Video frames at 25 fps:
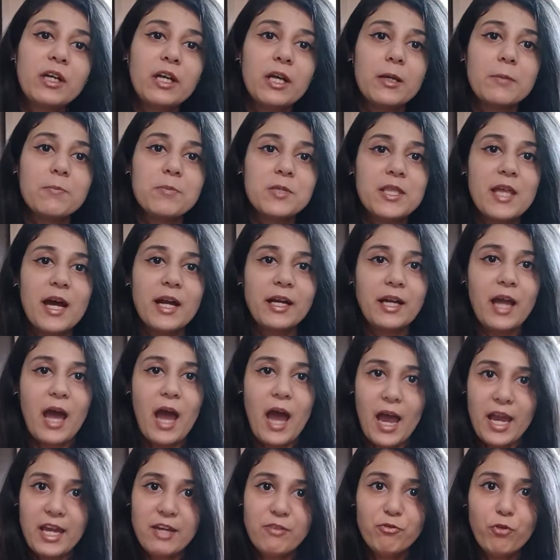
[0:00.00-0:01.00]
tips that
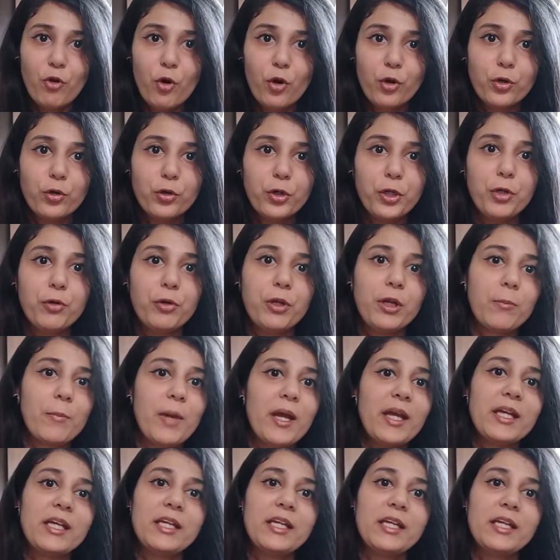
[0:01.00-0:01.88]
I followed during my